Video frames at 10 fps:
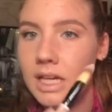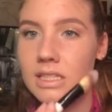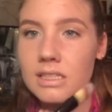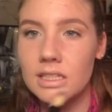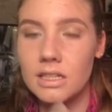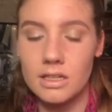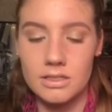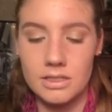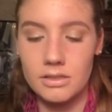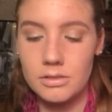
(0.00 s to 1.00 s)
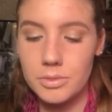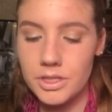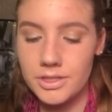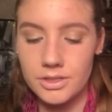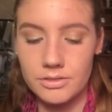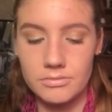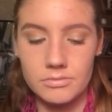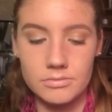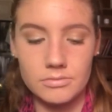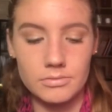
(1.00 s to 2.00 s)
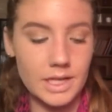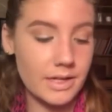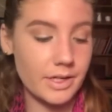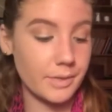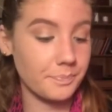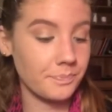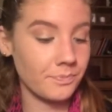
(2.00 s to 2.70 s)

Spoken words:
guess it's like a concealer brush, I don't know,